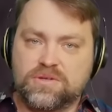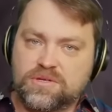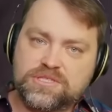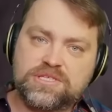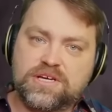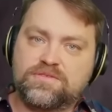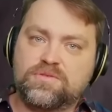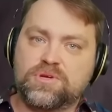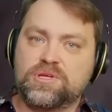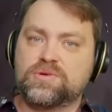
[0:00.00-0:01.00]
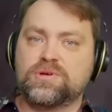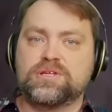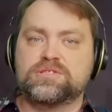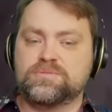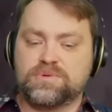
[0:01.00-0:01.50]
not enough for
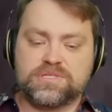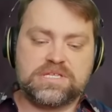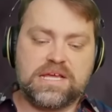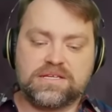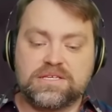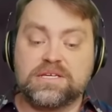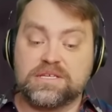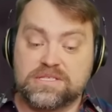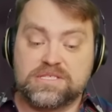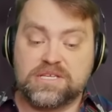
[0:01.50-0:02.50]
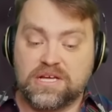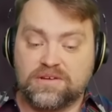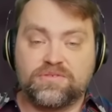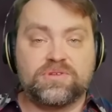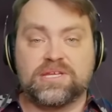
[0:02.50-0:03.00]
Ukraine to protect
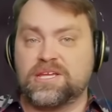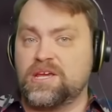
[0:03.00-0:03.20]
itself. The